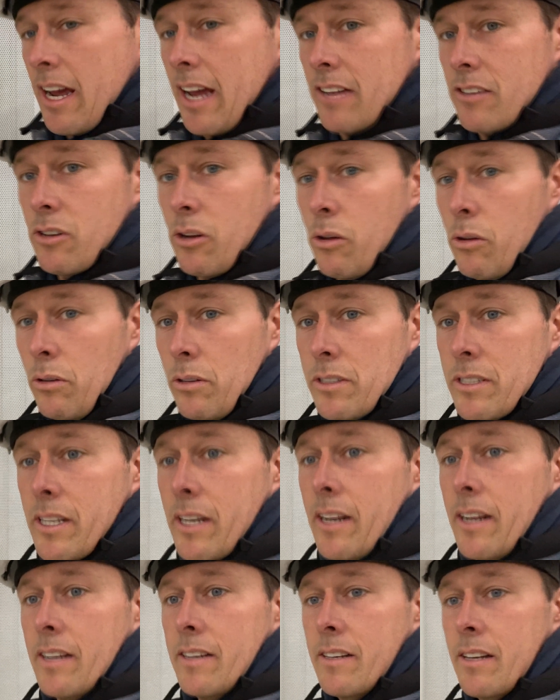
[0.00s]
has holes
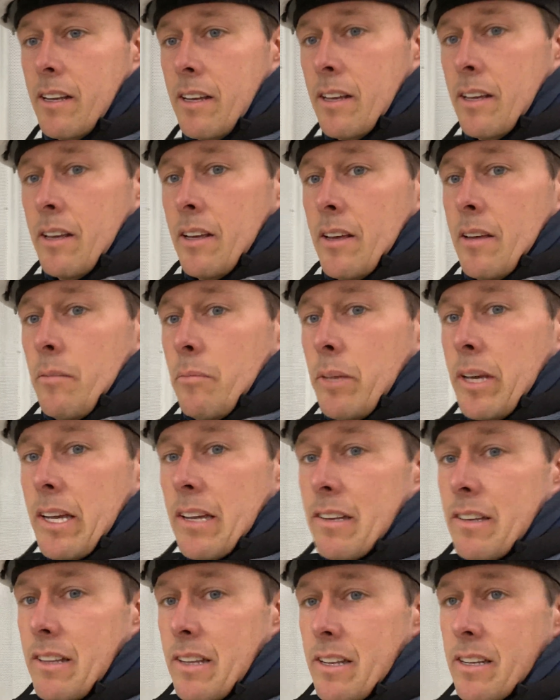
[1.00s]
in it
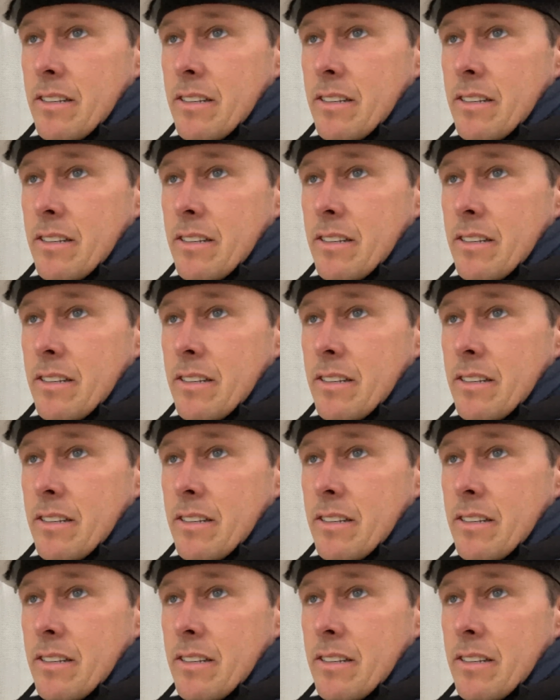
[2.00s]
because the